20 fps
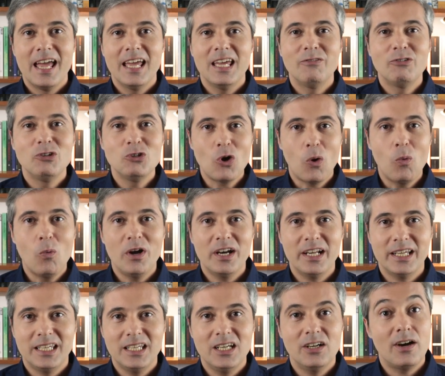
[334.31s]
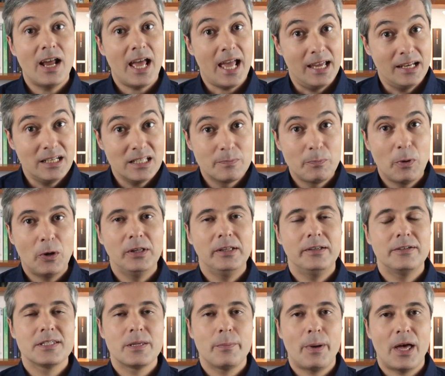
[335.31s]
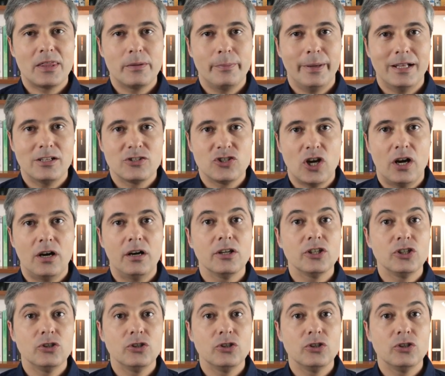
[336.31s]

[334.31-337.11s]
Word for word: If you don't want to hear any spoilers about The Bell Jar,